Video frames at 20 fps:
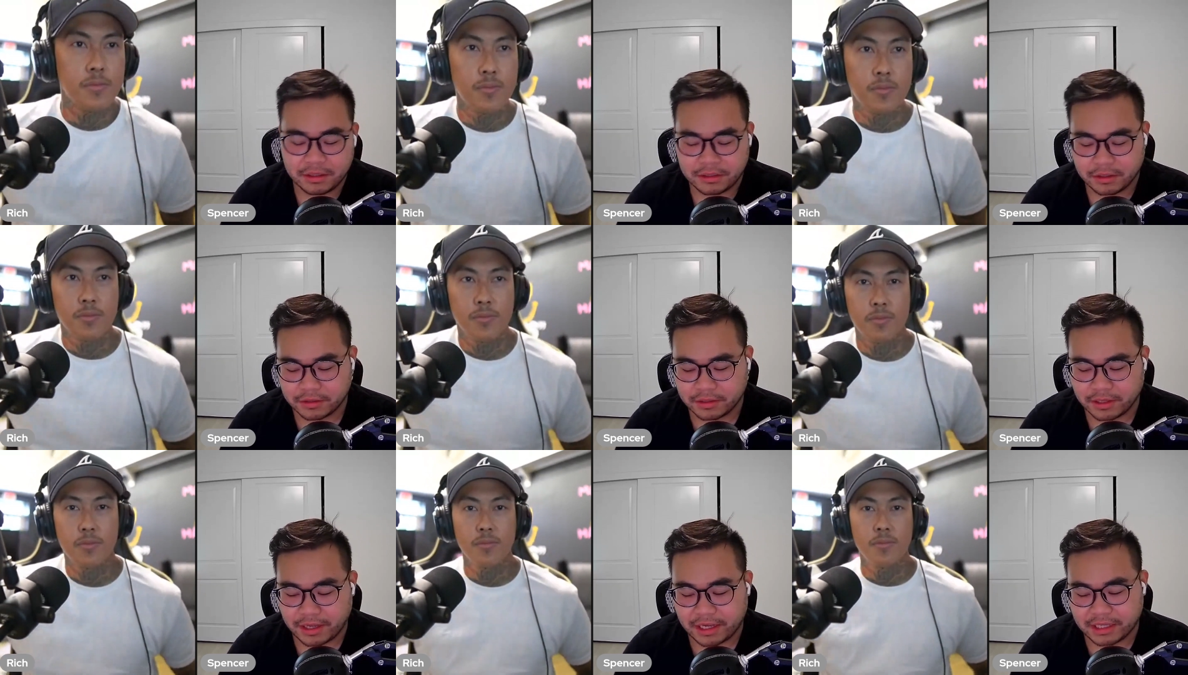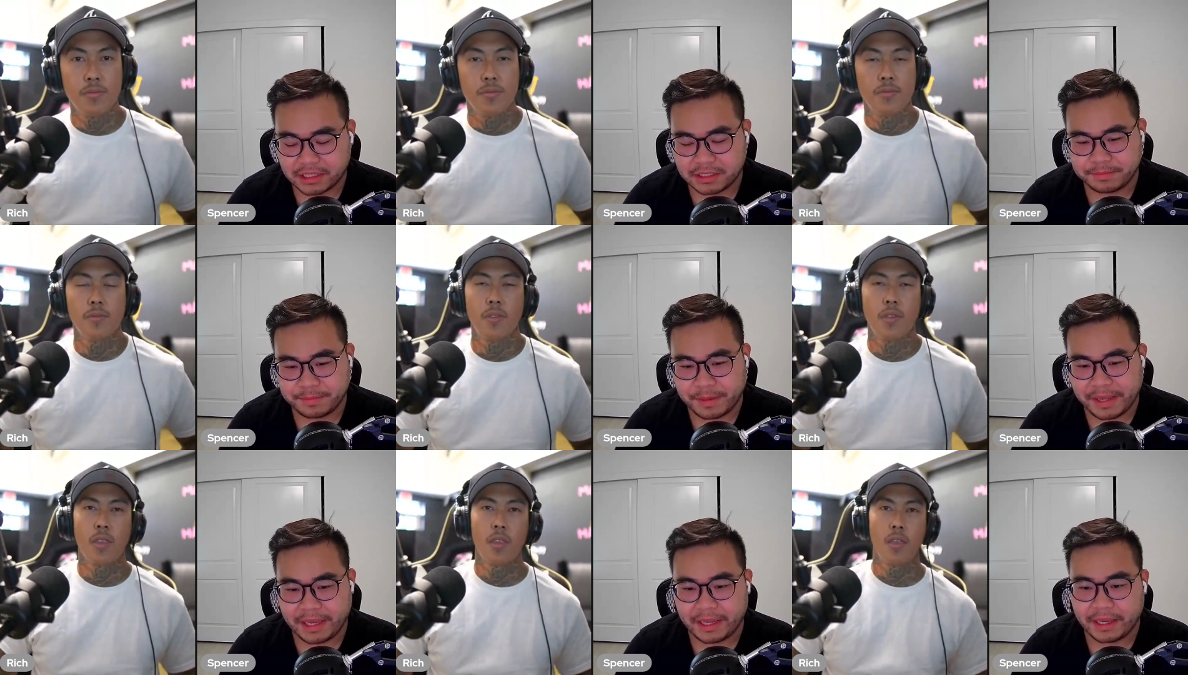Speaker 1: there's a lot of
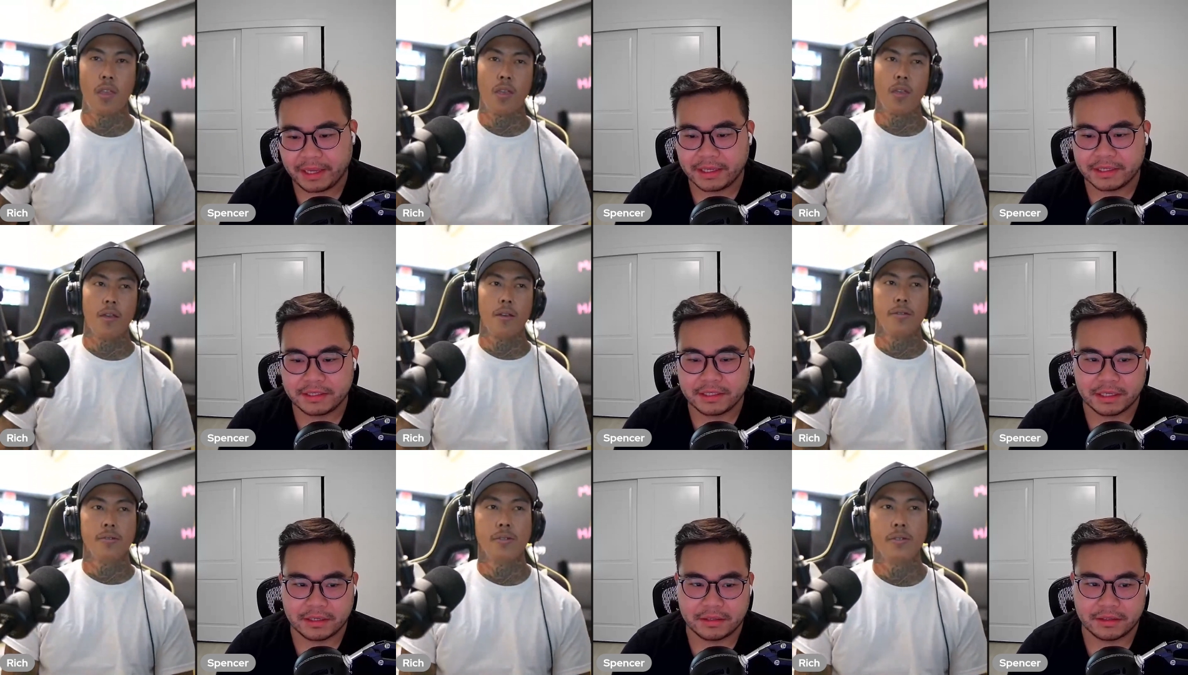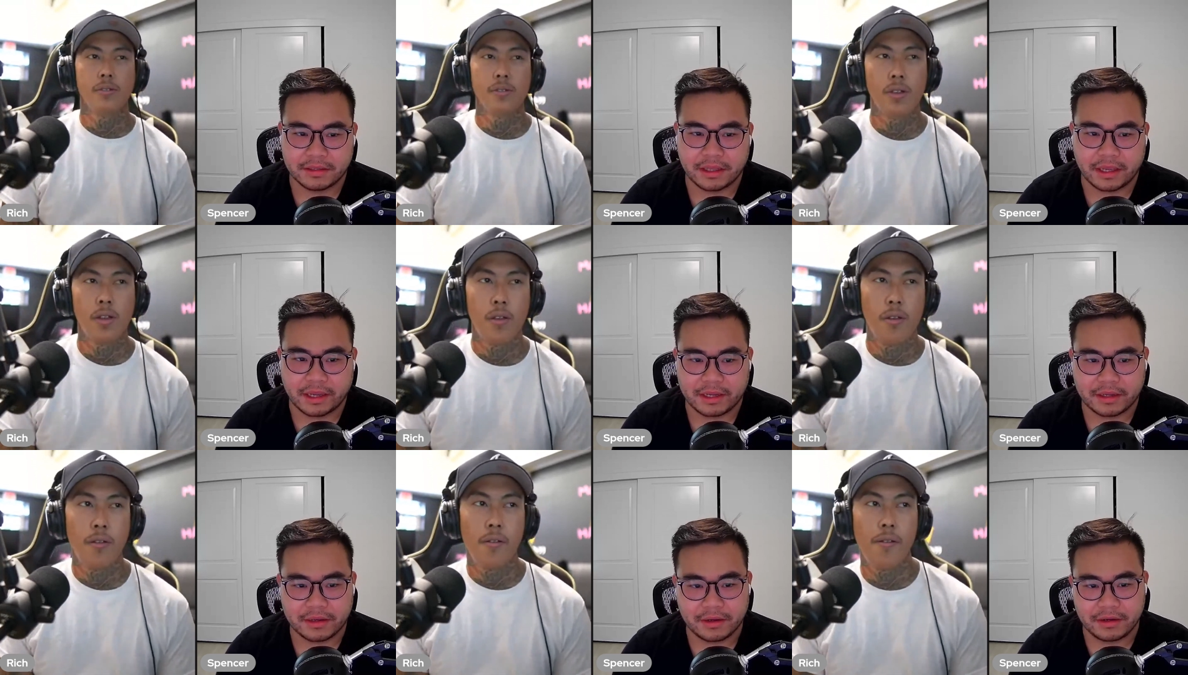space and
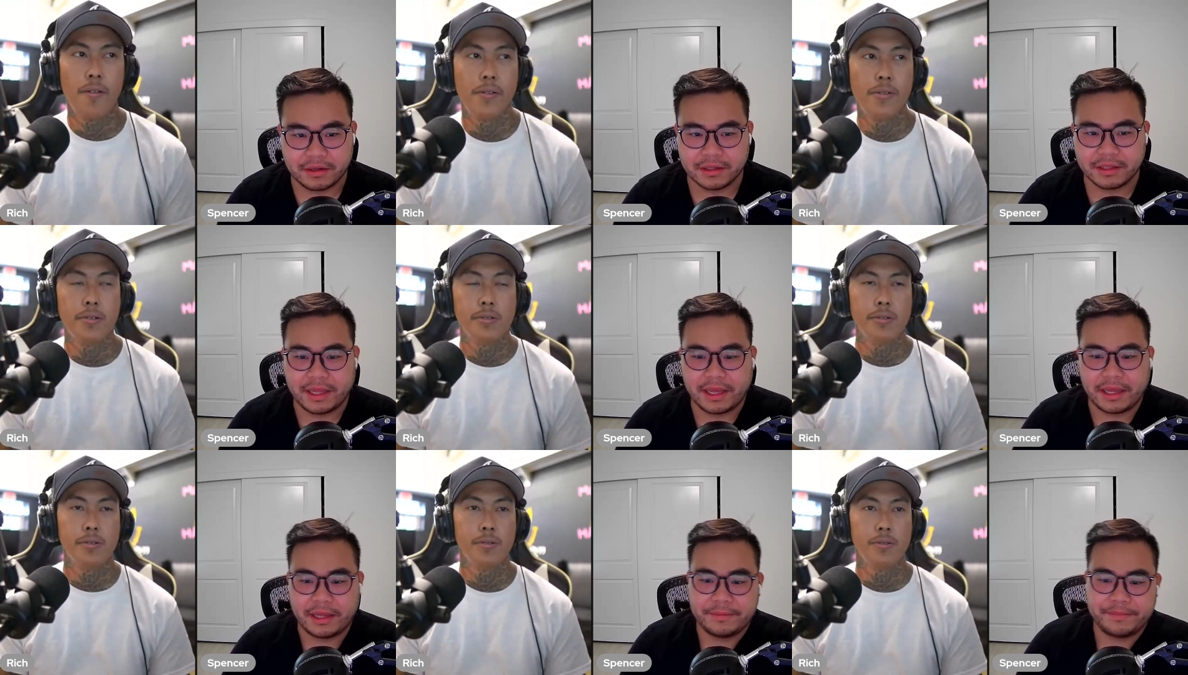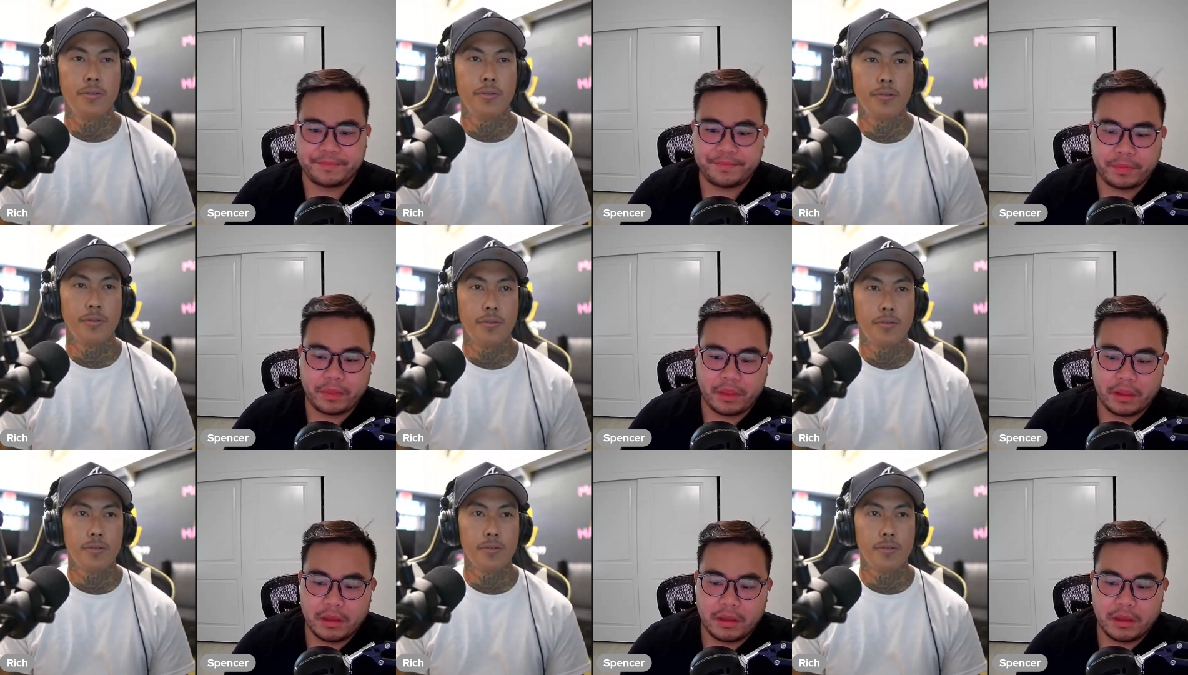like all that.